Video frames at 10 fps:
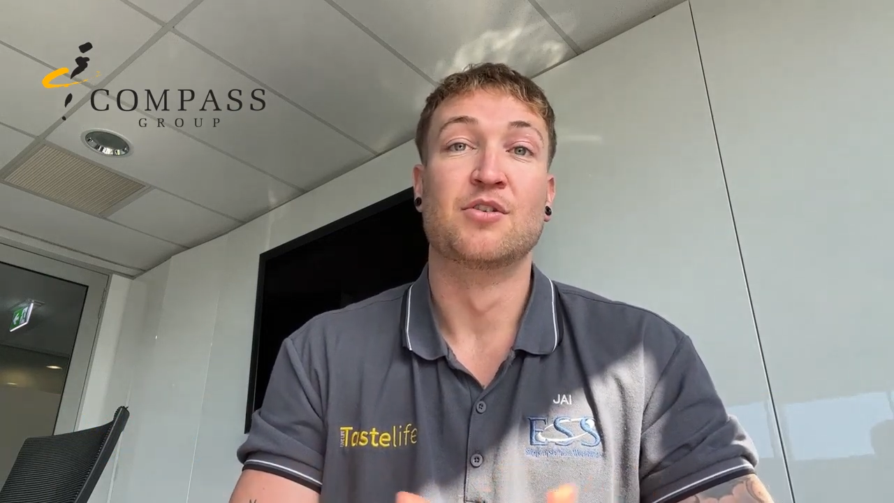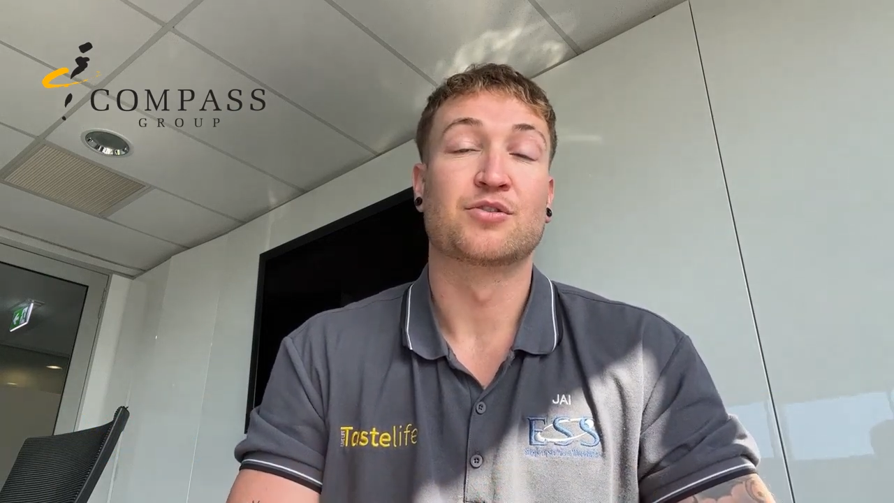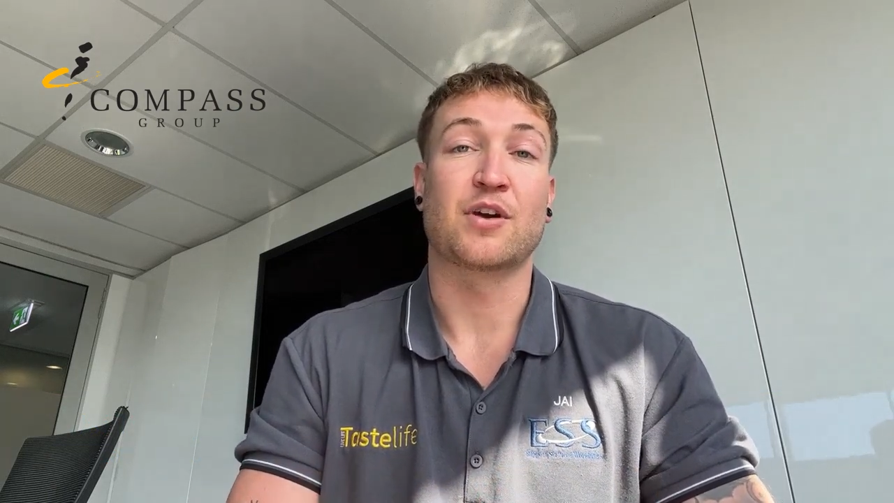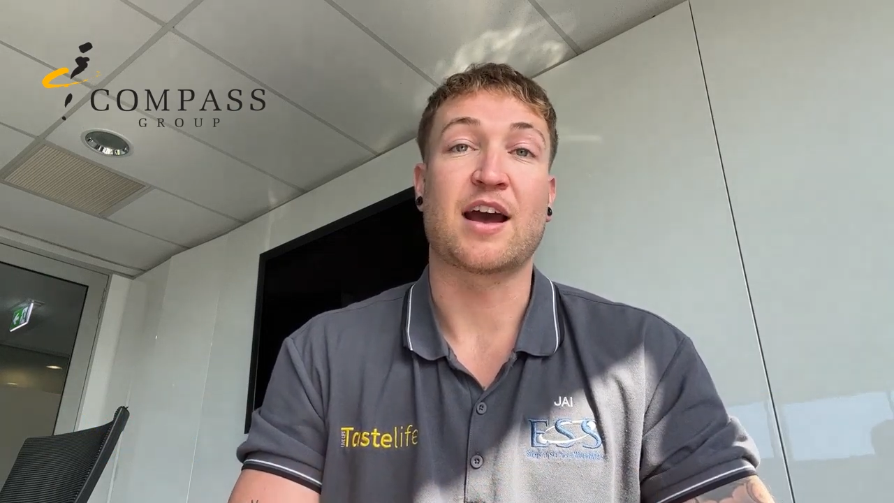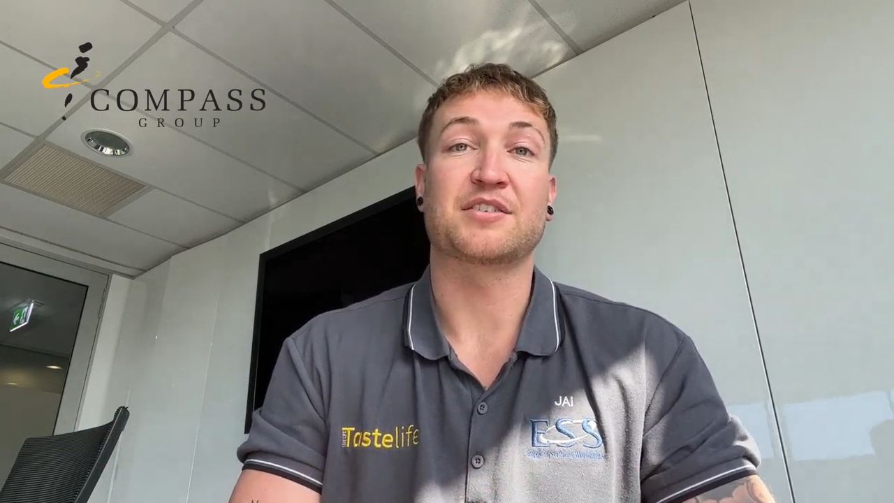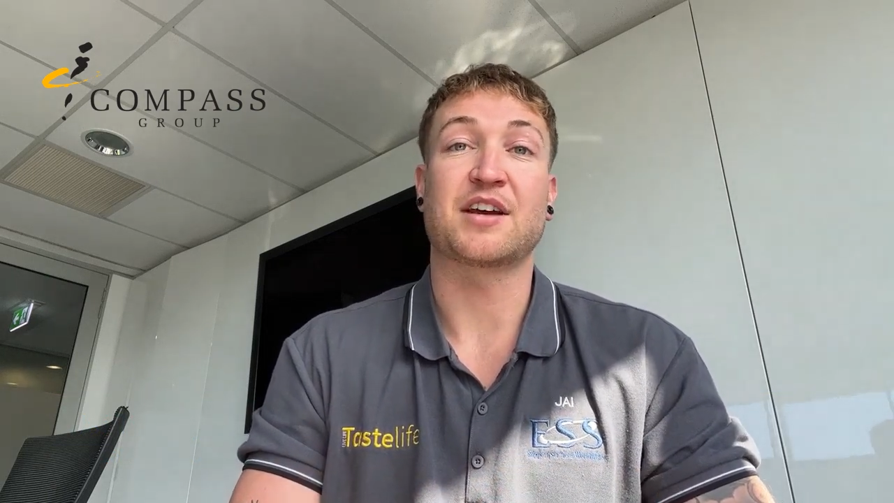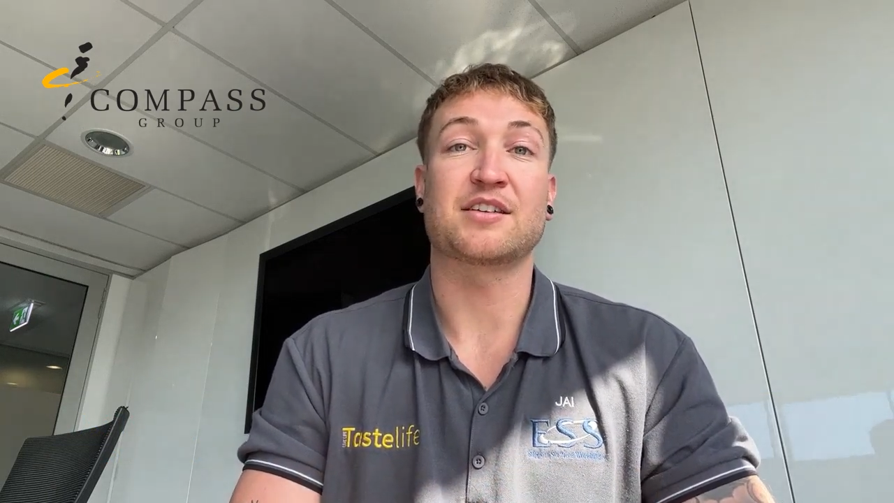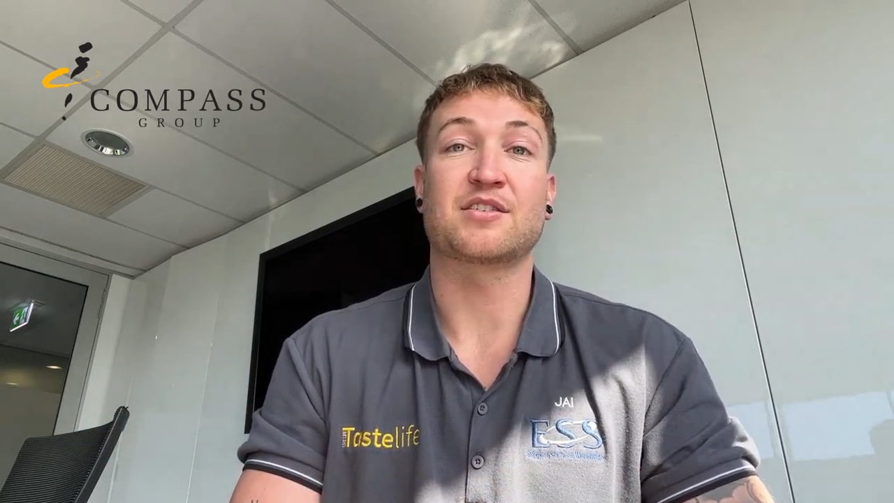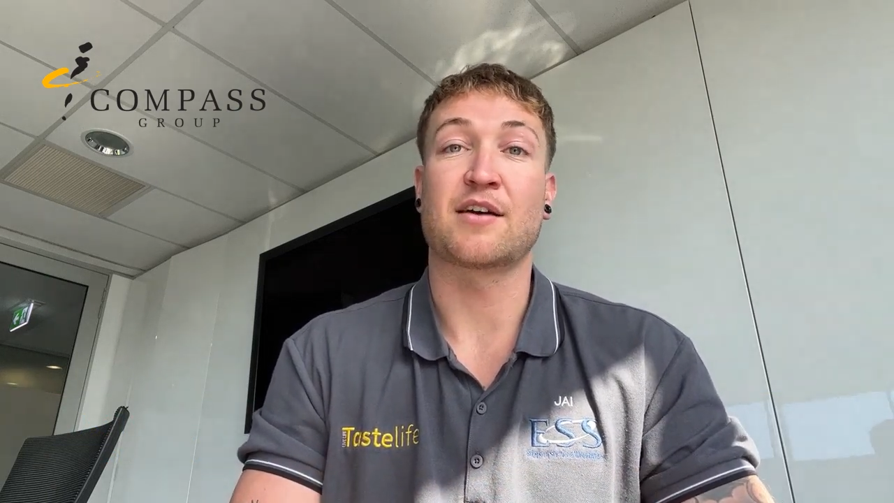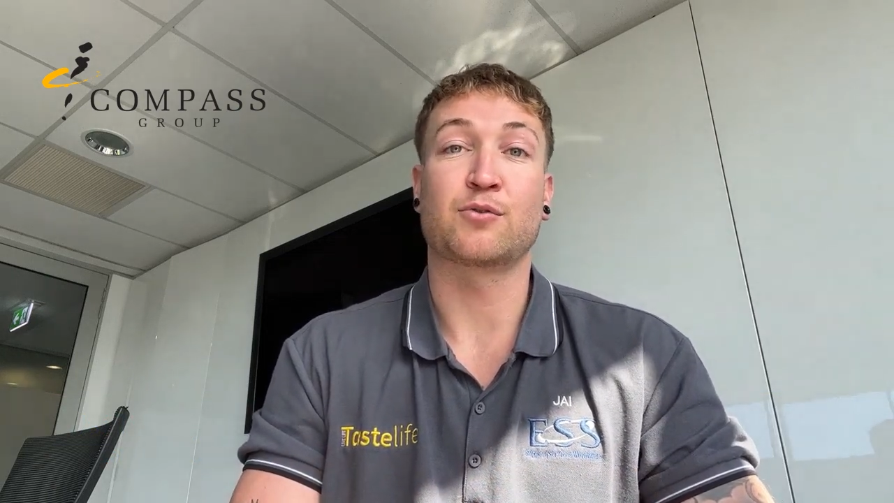So our
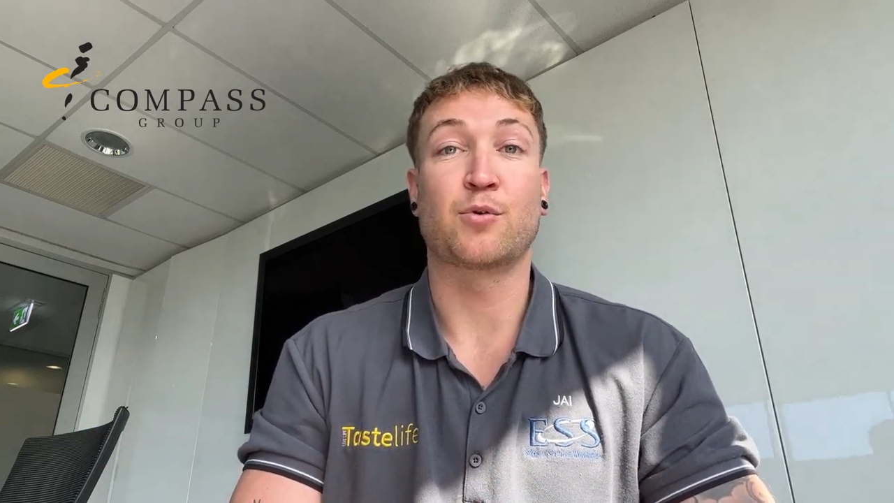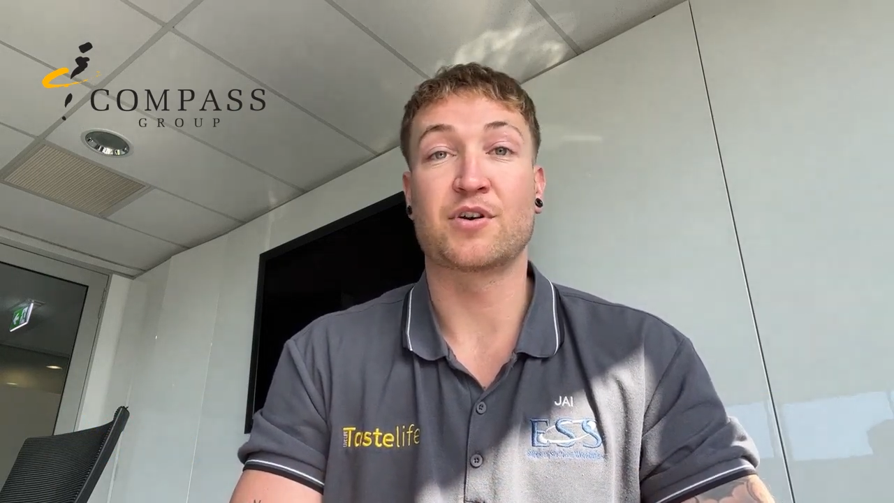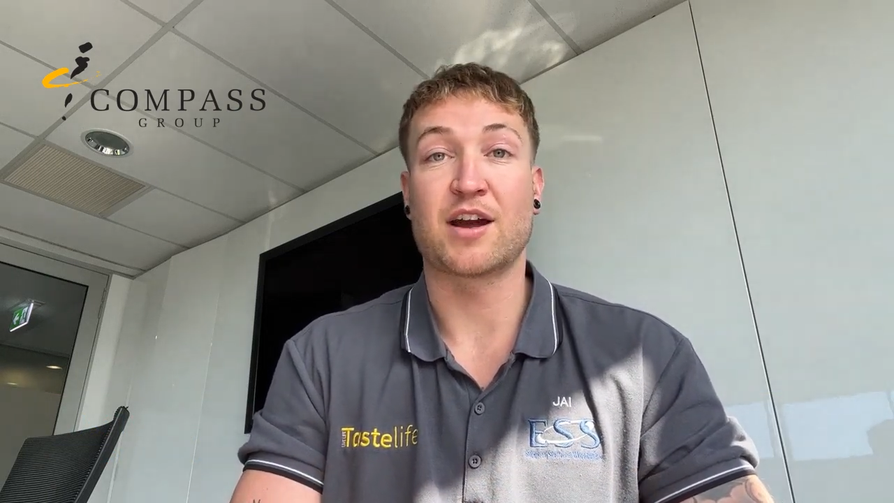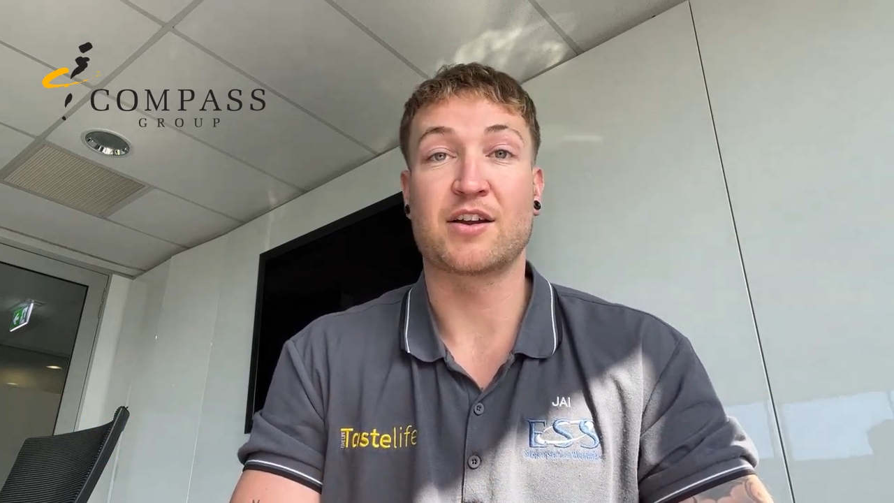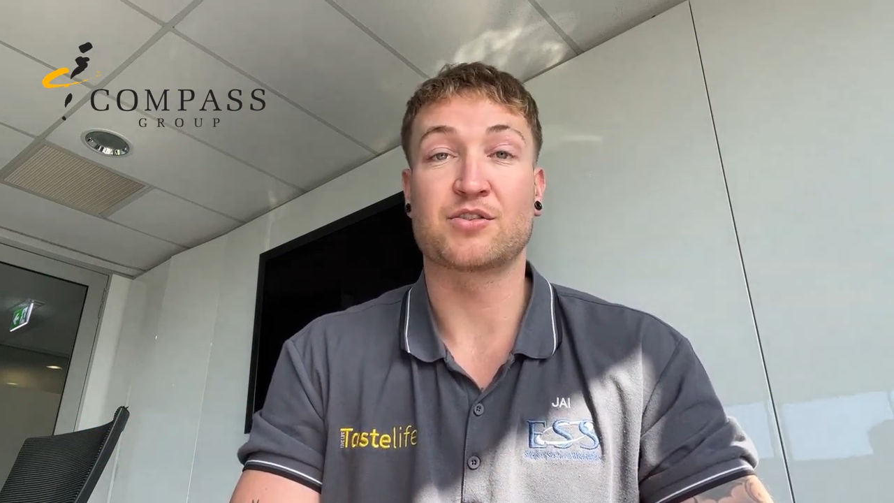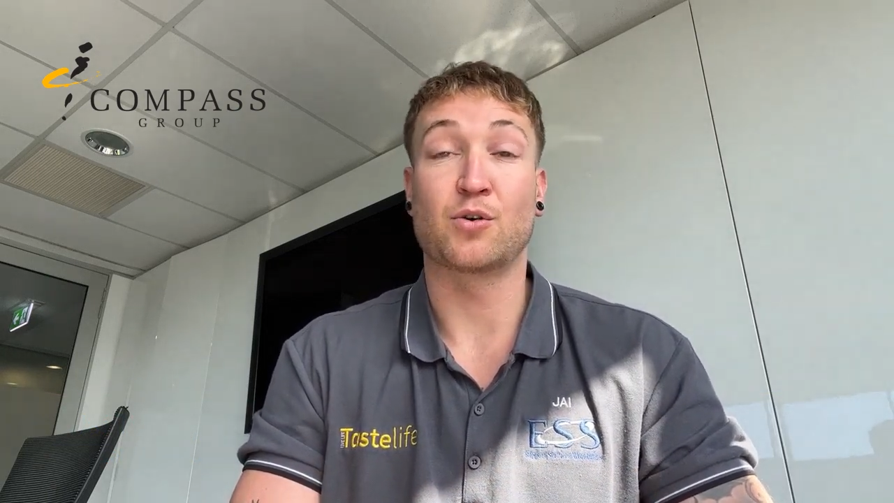Tastelife Coordinators,